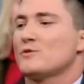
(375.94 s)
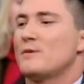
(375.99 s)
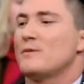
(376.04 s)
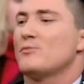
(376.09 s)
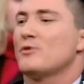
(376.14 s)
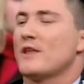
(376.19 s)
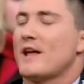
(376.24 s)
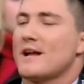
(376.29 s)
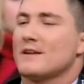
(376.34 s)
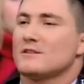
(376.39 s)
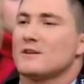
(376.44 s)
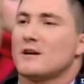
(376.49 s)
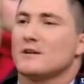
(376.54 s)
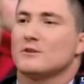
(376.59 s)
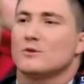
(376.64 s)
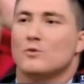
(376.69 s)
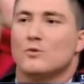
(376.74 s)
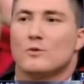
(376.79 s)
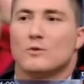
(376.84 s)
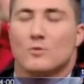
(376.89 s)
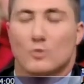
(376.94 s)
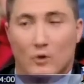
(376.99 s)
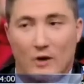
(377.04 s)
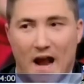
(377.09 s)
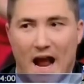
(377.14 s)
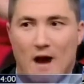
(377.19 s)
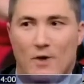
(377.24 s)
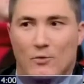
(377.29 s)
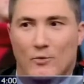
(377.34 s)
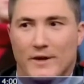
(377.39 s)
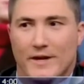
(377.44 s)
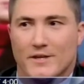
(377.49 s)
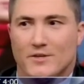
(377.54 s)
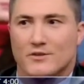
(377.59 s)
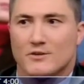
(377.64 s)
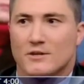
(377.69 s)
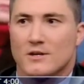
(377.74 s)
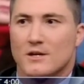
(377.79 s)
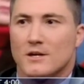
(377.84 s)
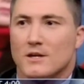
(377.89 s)
people that I talked to were, were
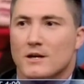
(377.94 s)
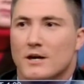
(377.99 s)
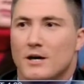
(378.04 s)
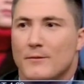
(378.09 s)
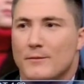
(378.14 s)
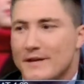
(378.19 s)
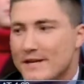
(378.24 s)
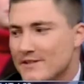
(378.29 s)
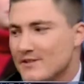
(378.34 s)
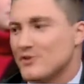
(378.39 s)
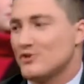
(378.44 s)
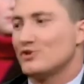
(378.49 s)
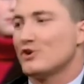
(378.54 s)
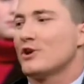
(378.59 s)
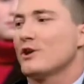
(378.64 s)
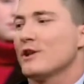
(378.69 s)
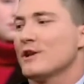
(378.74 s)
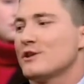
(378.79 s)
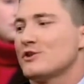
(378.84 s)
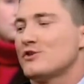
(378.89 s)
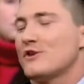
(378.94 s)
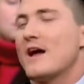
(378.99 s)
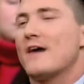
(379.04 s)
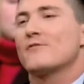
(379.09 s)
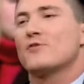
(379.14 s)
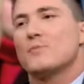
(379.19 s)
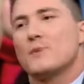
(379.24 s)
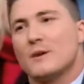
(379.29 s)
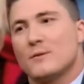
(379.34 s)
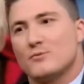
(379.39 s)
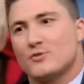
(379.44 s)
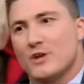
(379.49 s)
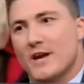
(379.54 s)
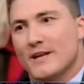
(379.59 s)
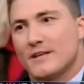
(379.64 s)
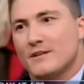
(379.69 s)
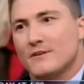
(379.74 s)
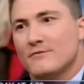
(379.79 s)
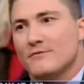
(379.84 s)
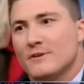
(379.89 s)
outraged. Um, and as a journalist, you have to be
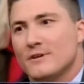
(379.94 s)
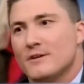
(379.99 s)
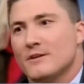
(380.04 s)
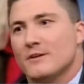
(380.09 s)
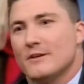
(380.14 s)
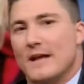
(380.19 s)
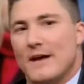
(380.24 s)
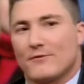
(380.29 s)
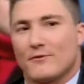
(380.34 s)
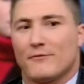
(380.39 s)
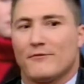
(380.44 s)
objective. You have to